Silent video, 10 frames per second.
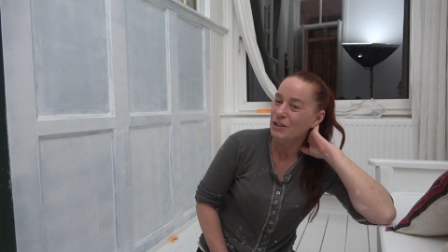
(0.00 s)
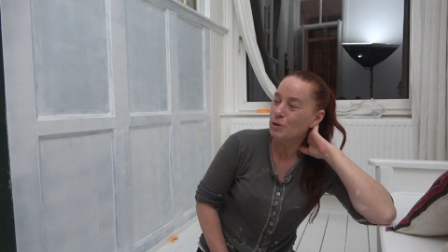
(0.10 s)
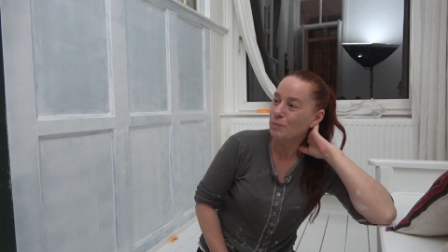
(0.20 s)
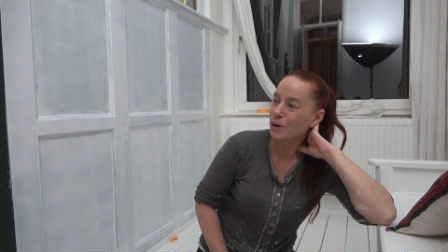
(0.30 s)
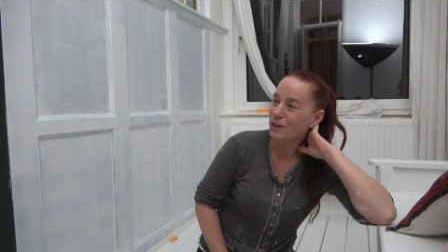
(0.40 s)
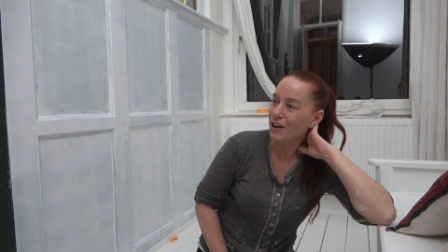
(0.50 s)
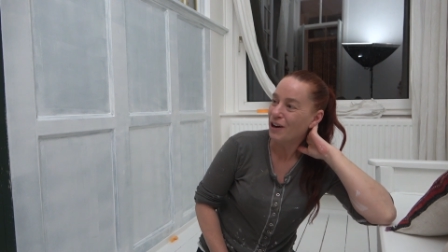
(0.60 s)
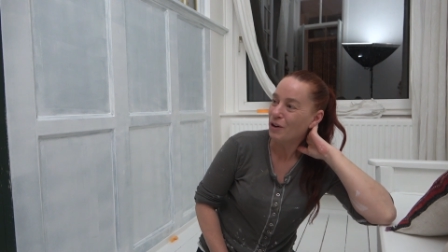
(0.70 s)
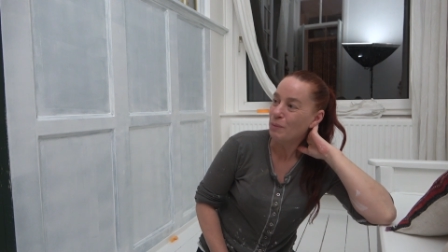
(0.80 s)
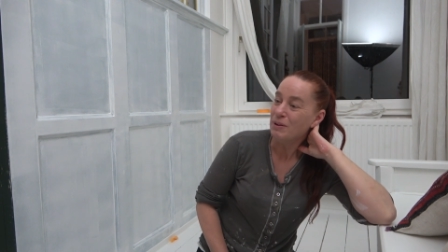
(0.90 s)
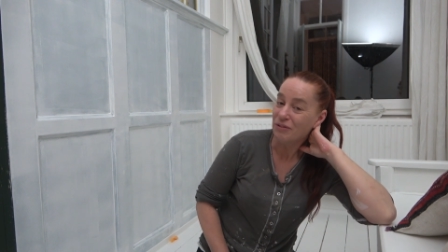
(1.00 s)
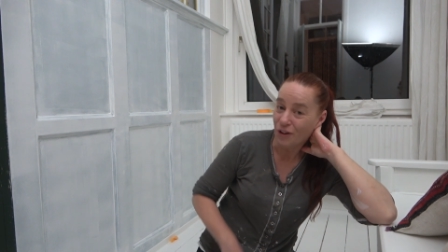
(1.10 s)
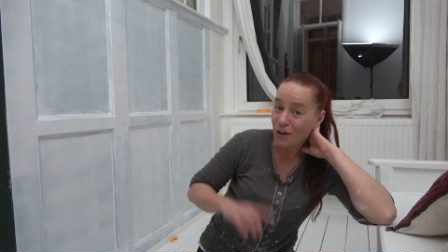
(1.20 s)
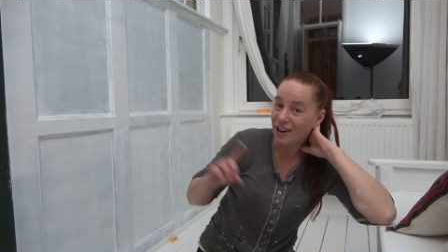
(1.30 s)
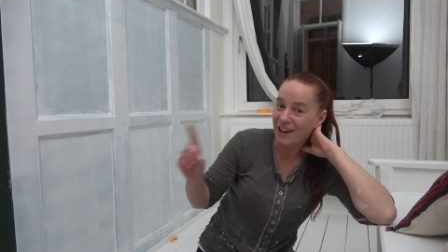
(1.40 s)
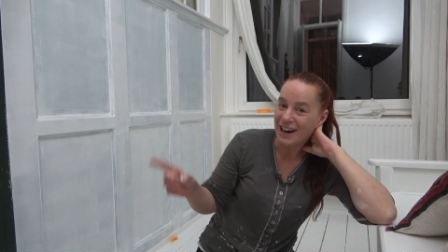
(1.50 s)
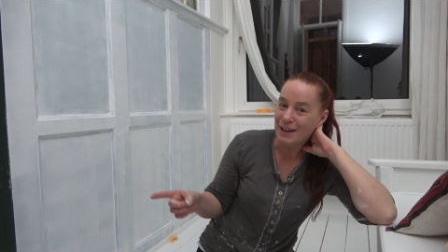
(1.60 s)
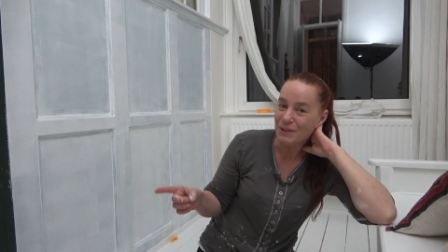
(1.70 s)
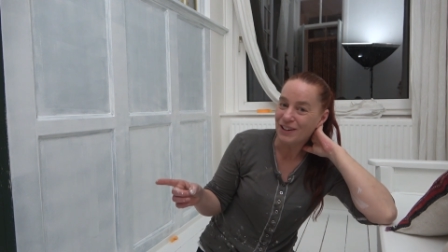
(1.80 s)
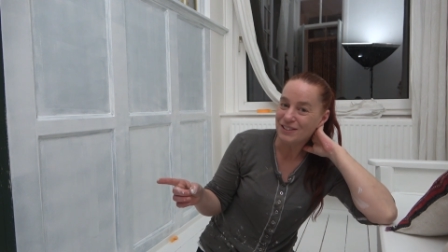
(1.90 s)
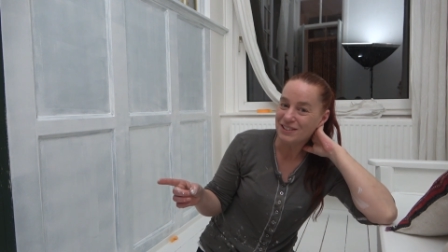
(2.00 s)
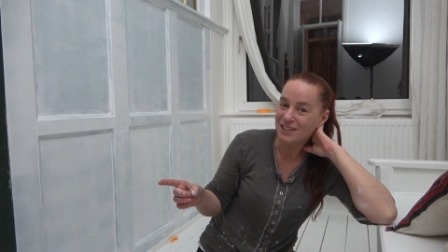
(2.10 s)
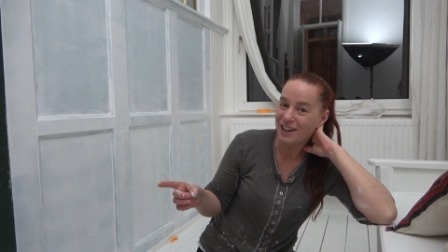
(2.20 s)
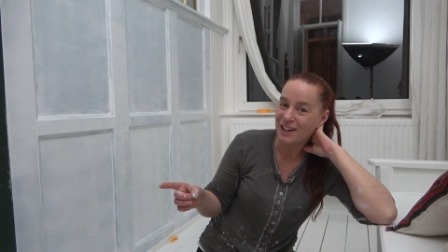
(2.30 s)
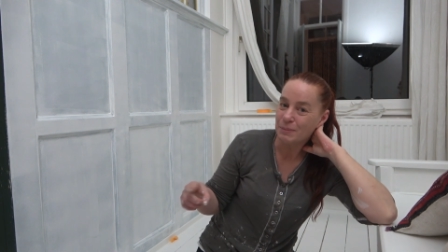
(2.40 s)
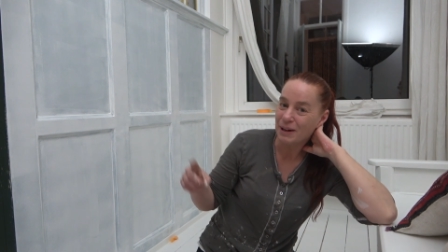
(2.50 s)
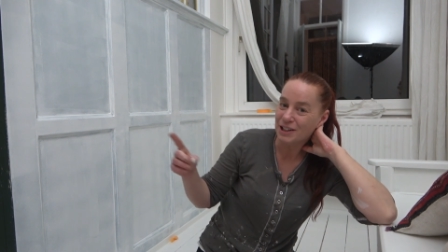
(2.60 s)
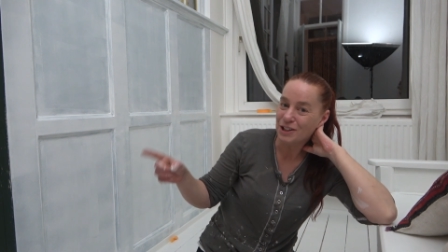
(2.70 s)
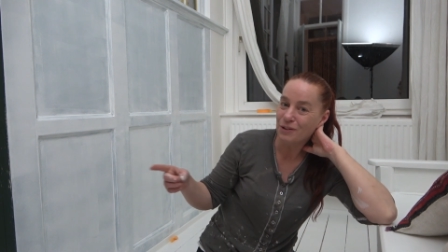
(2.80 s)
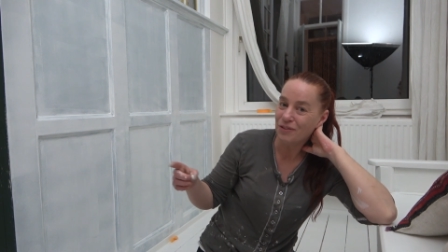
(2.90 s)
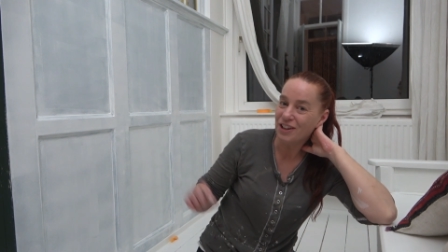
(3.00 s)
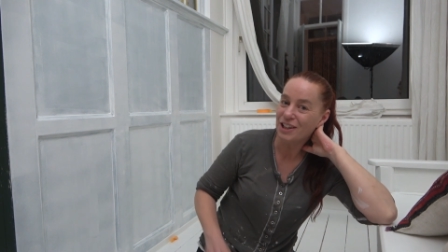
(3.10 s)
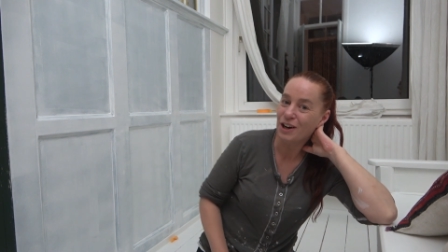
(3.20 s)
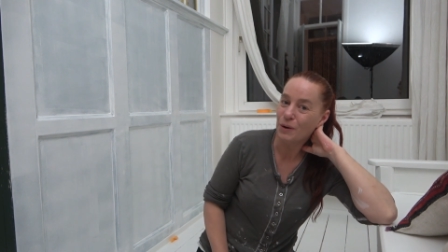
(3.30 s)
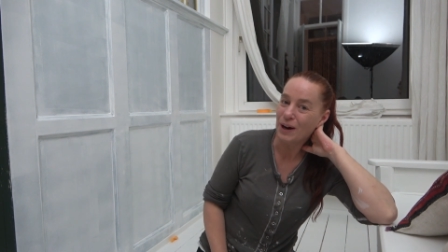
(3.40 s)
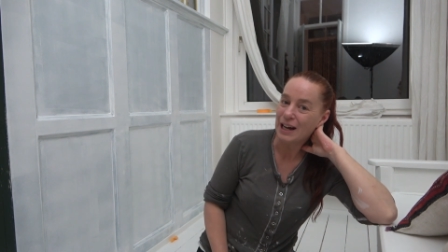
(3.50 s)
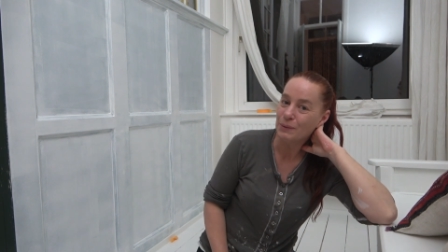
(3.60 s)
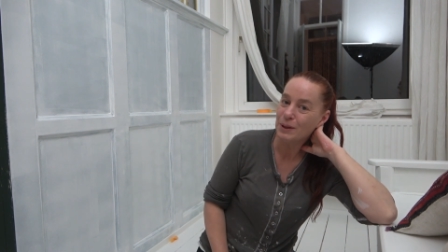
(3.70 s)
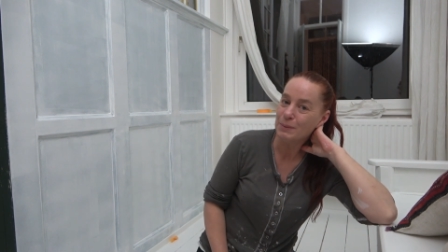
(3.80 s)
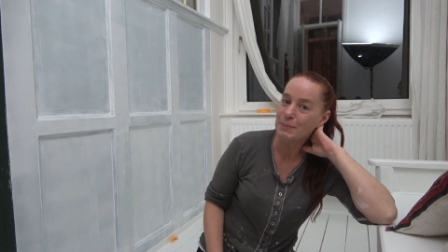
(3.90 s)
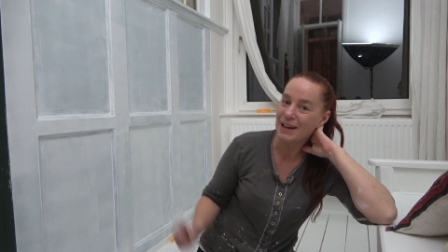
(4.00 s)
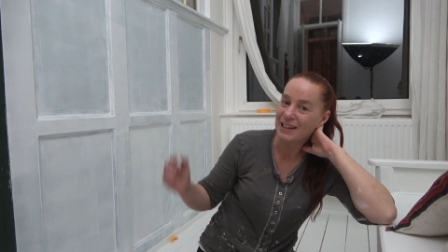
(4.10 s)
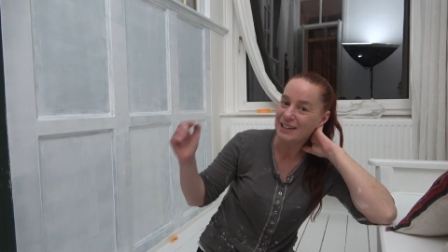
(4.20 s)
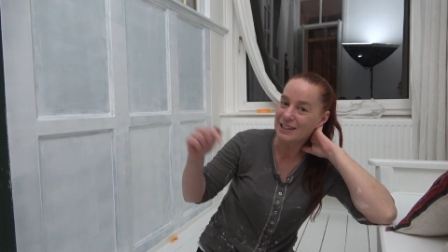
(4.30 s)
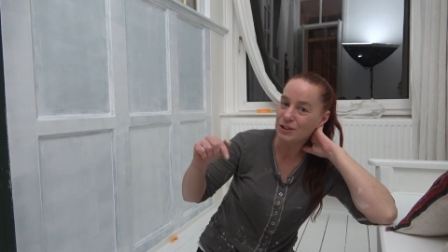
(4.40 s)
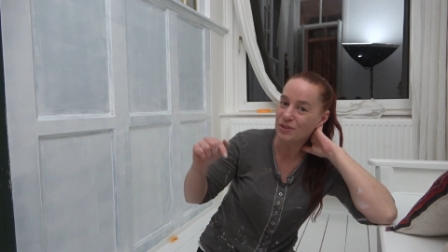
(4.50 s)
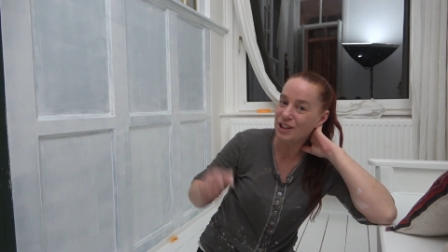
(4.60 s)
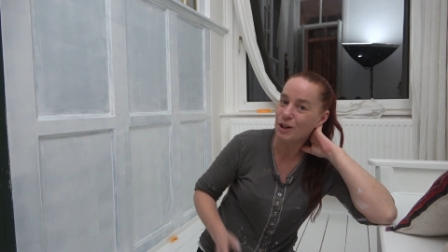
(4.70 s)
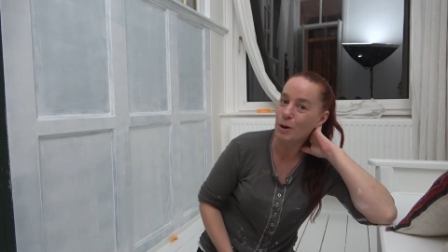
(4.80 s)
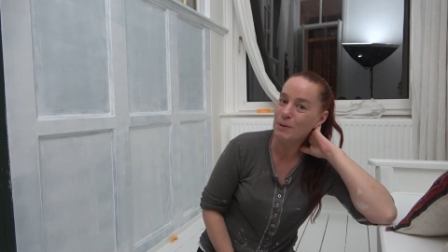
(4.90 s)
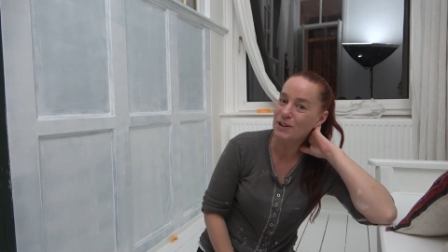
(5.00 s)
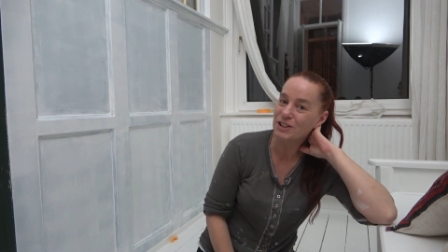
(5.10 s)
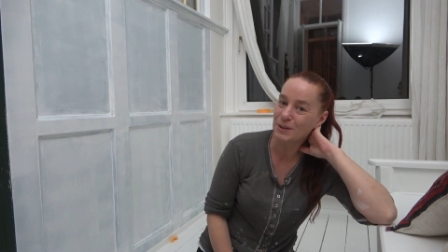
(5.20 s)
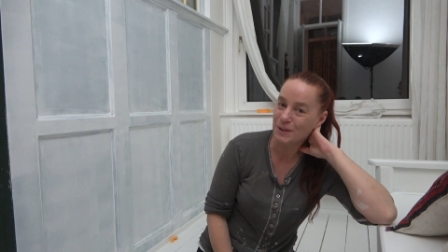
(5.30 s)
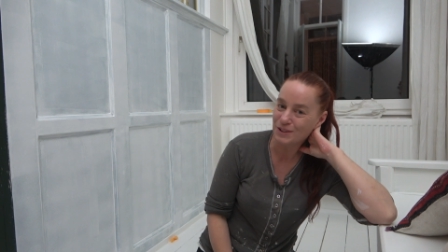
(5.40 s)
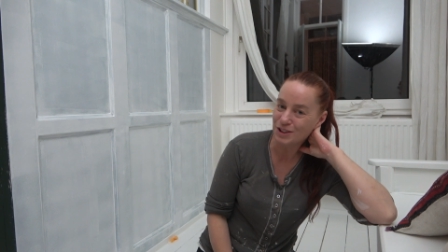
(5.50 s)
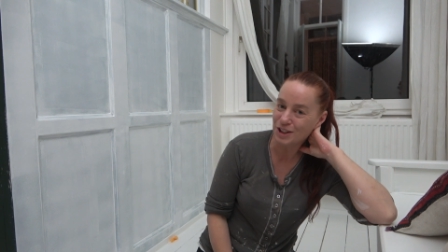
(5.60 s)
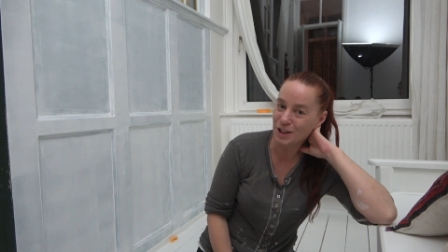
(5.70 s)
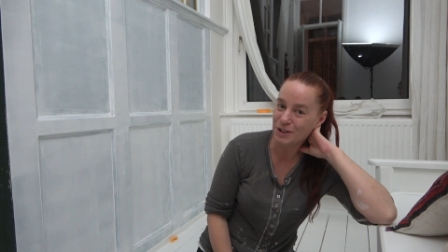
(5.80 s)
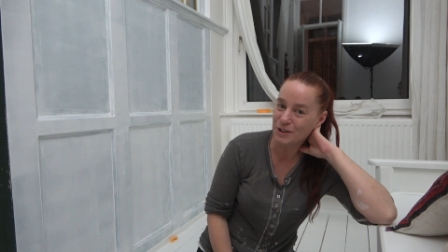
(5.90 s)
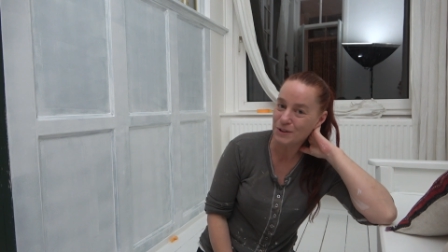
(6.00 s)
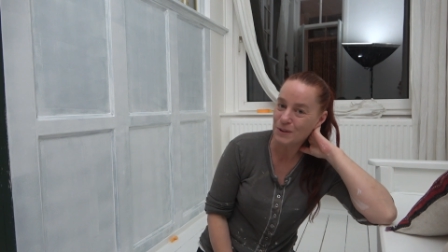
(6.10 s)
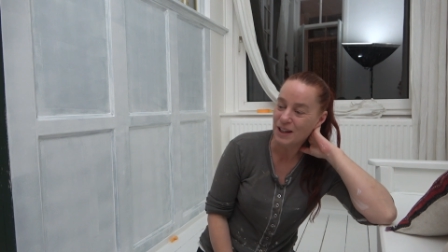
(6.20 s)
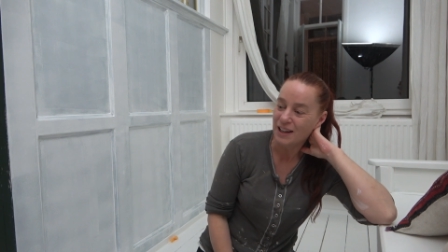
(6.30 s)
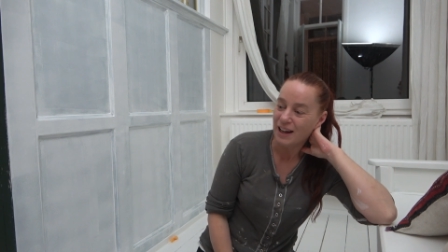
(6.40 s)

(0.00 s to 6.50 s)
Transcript: tomorrow before I'm going to start my new video I will be back in this video because I want to show you